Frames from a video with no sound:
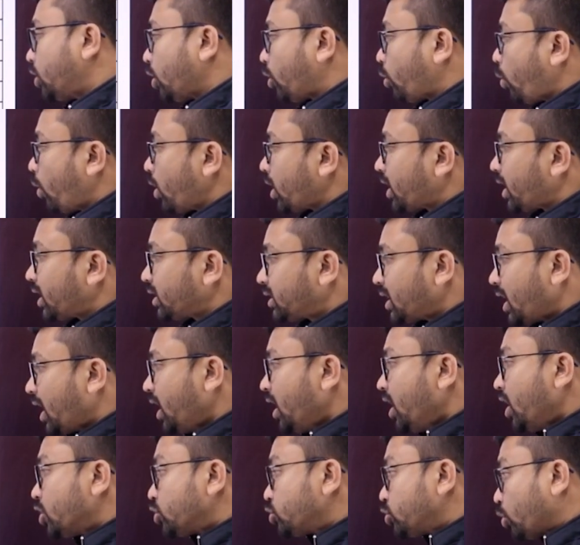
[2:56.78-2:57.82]
The
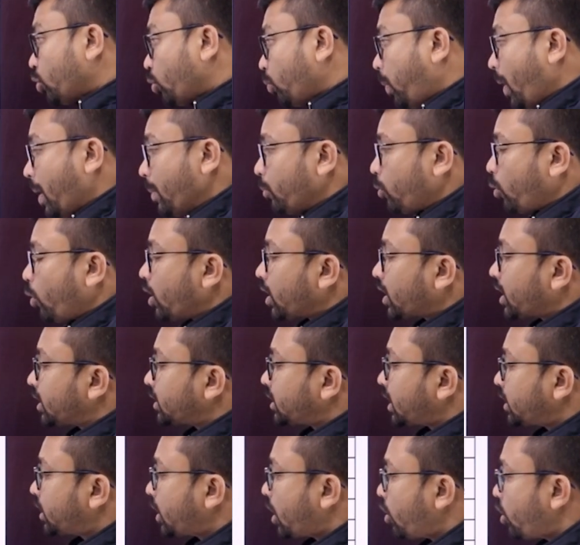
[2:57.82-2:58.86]
Kolkata. So from
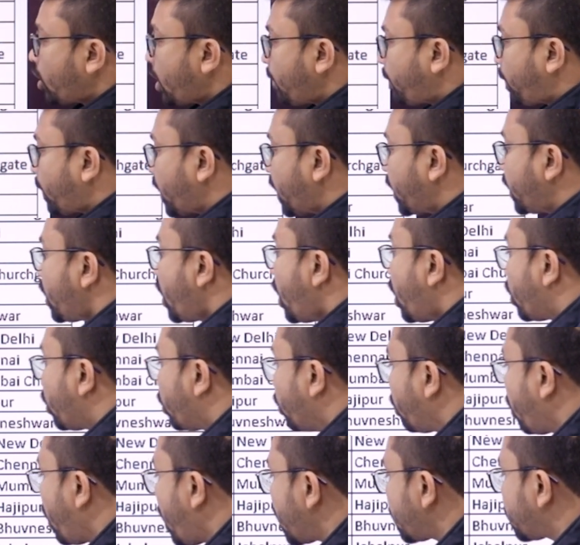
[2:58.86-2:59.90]
Kolkata they will operate
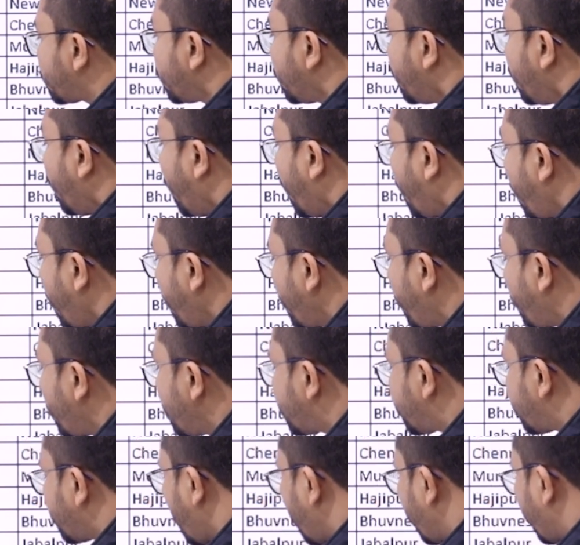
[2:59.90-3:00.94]
North
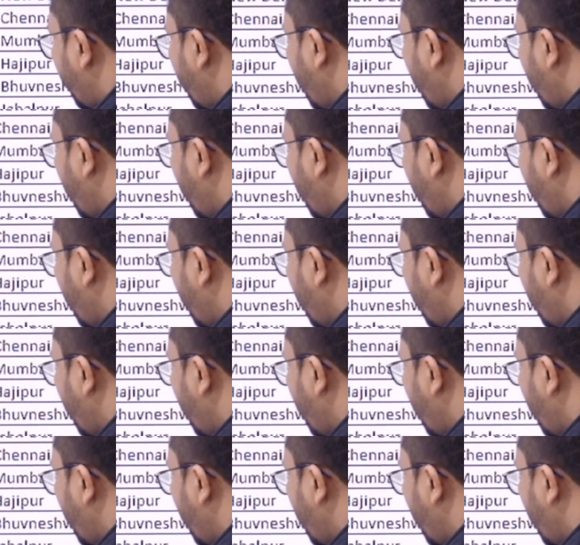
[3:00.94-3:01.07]
Eastern